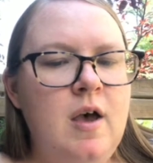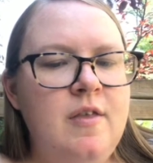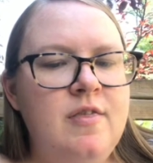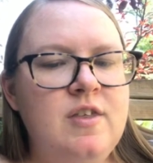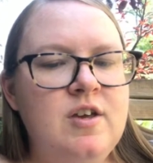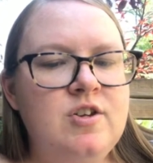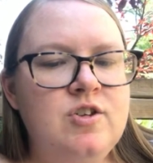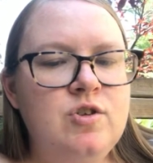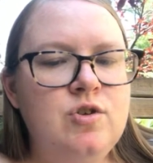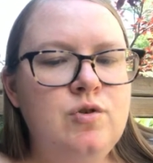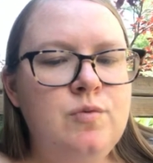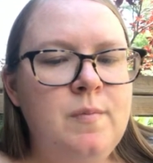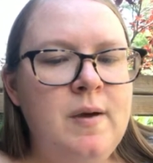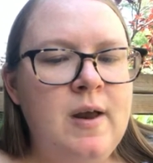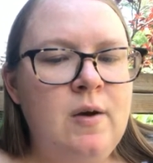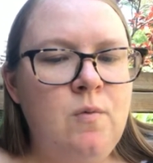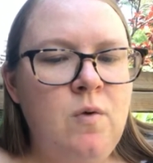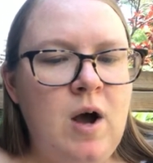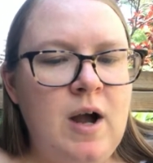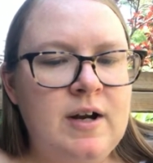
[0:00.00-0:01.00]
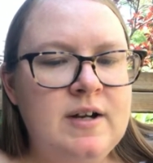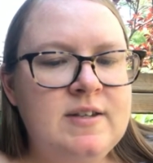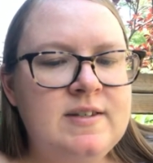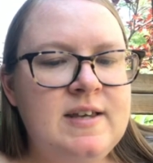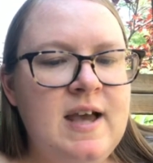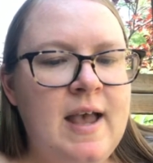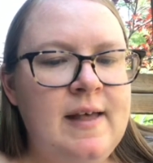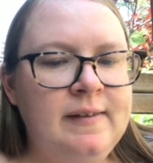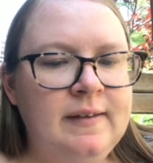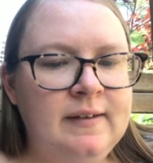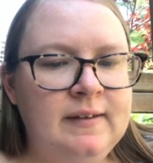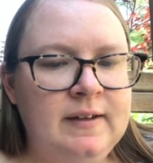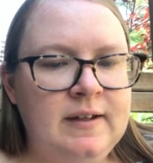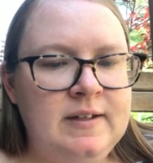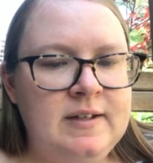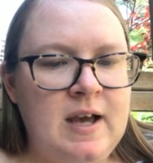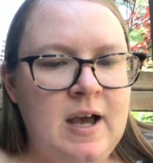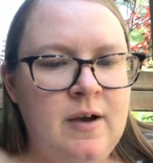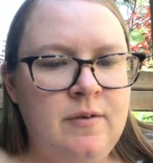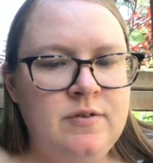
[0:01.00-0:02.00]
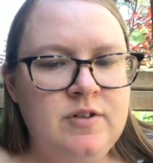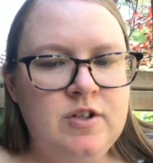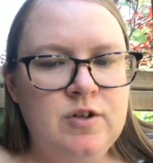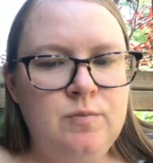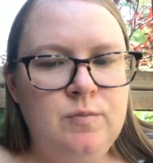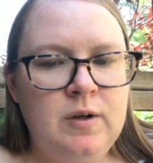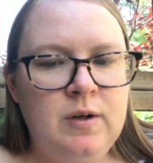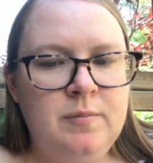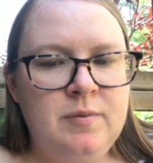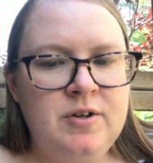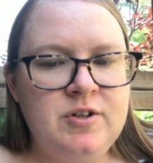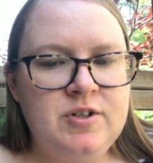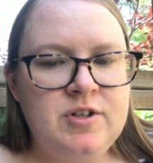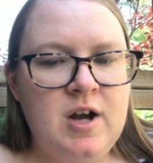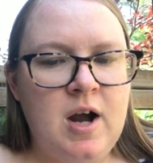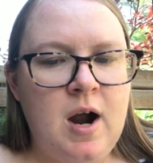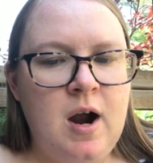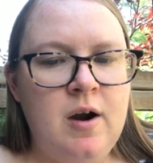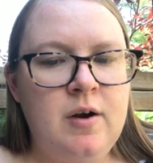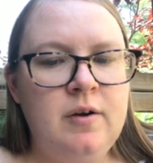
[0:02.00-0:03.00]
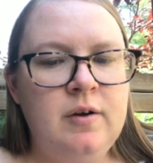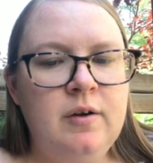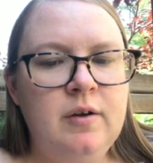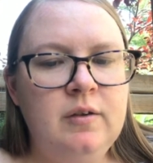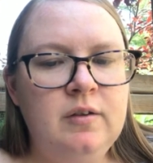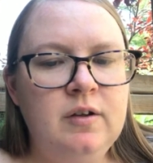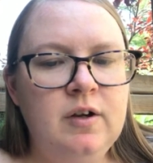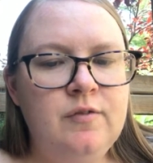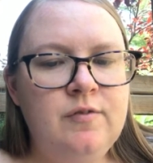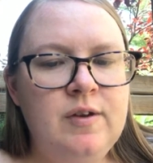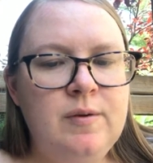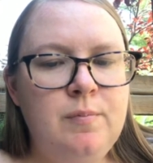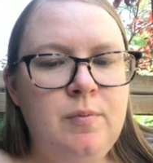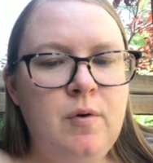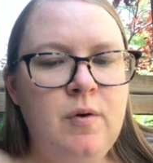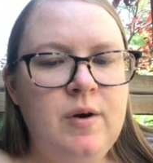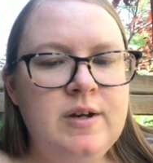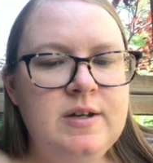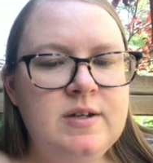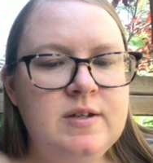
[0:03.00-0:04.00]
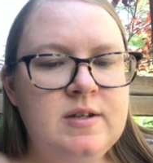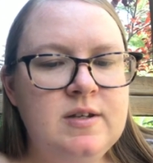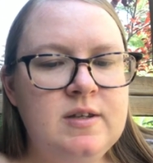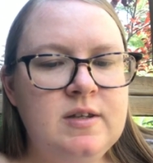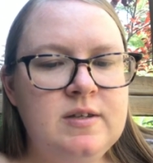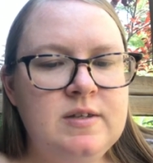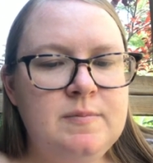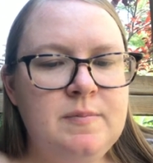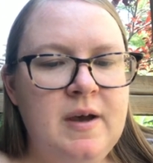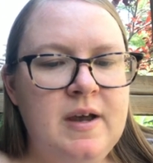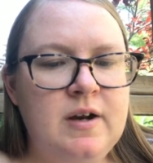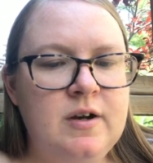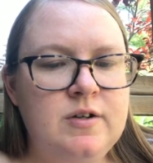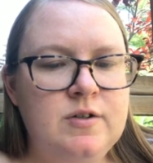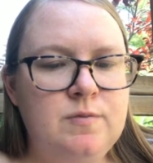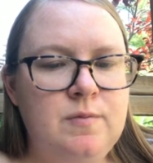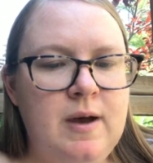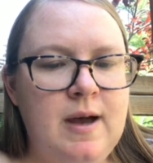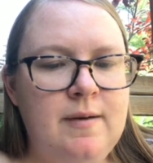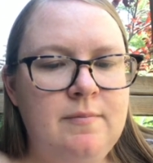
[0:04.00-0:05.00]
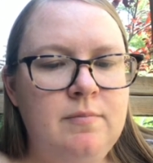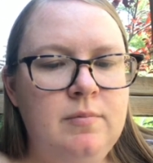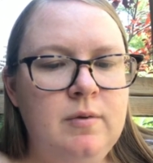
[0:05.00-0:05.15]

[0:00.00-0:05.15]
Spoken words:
The 2 men walked silently down to Wilbur's yard. Lurvy pointed to the spider's web.